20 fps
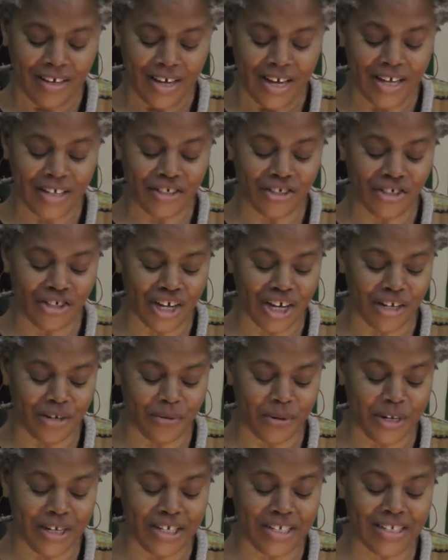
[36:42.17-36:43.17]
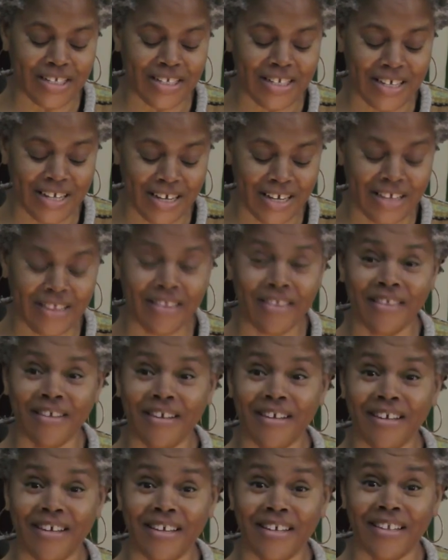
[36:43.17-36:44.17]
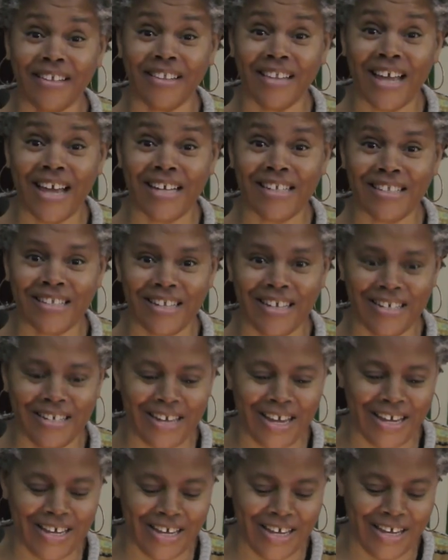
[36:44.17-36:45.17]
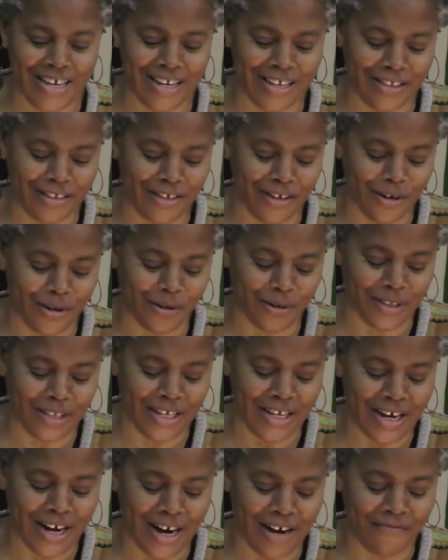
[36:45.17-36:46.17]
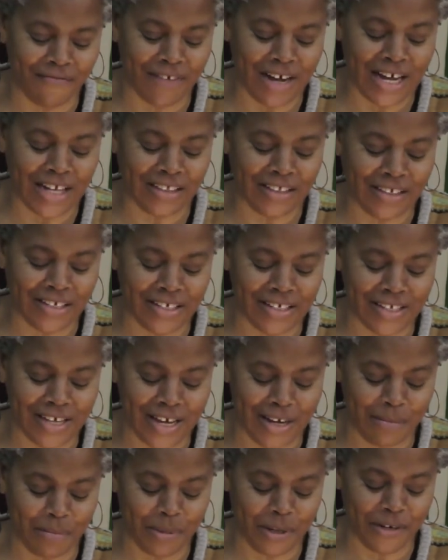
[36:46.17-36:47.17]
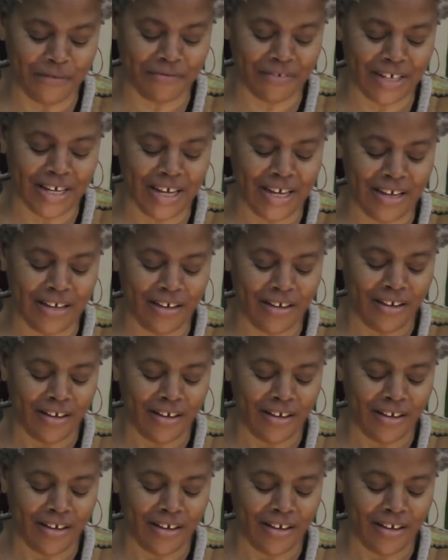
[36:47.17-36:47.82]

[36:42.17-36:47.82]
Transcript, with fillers: And January 10th, last Sunday, Edith Yokley, our violinist, had a birthday.